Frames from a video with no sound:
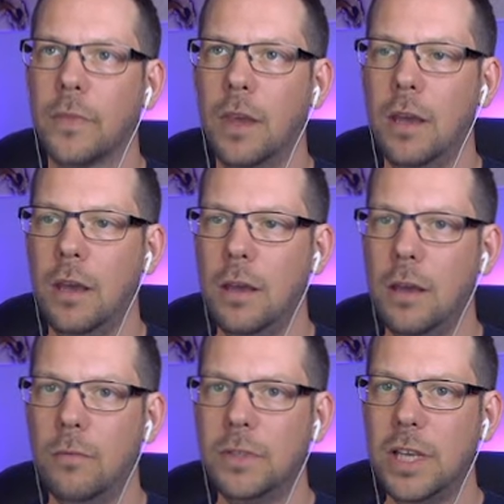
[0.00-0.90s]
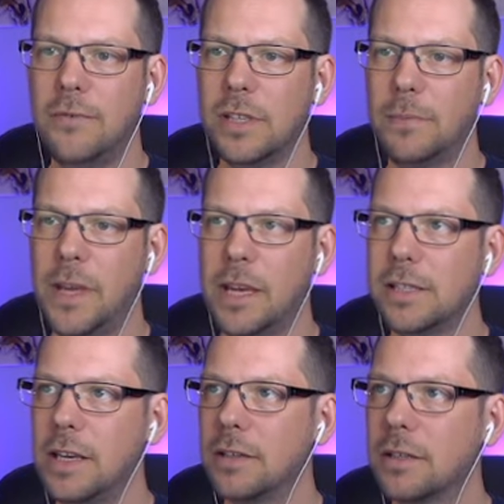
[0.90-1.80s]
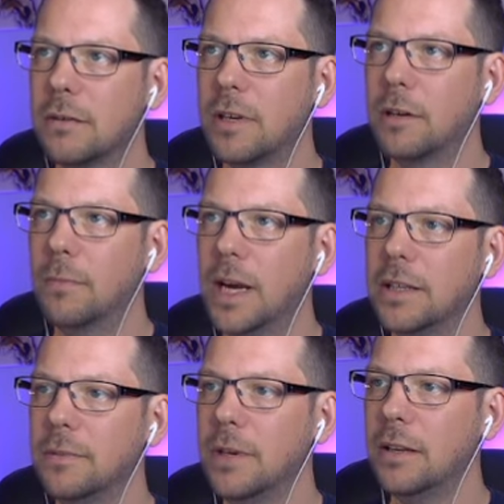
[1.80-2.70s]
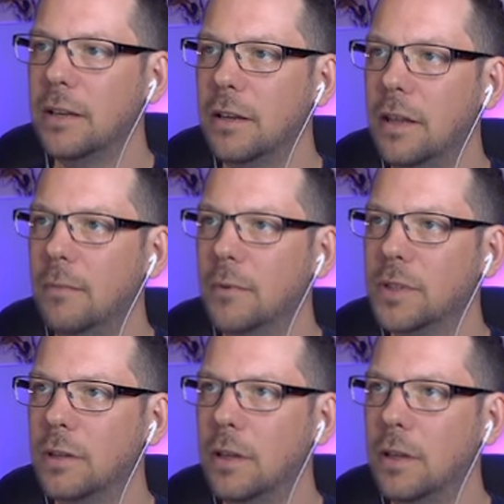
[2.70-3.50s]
We'll save it as a PSD just so we can come back to it, and then we'll